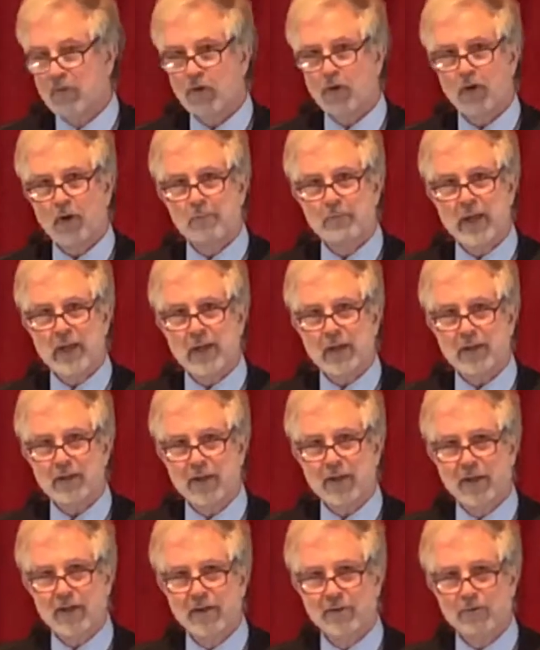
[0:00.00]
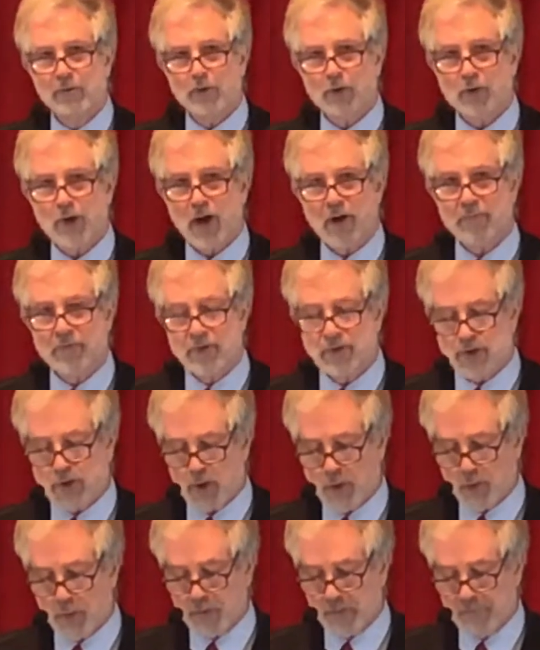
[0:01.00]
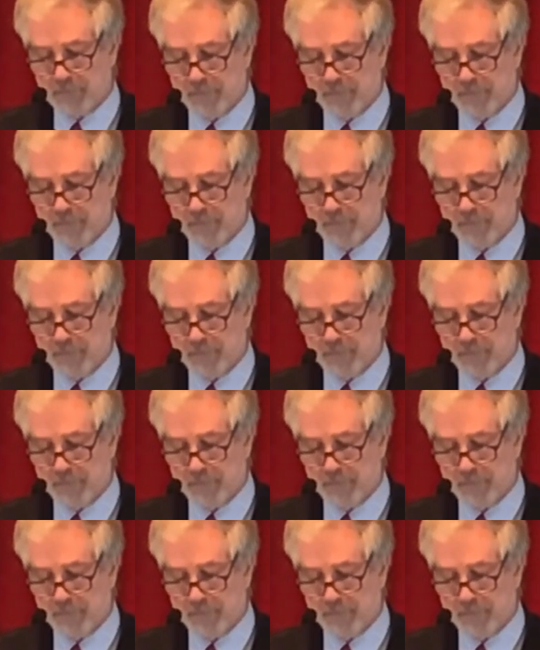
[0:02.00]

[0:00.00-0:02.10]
who immediately took off his coat.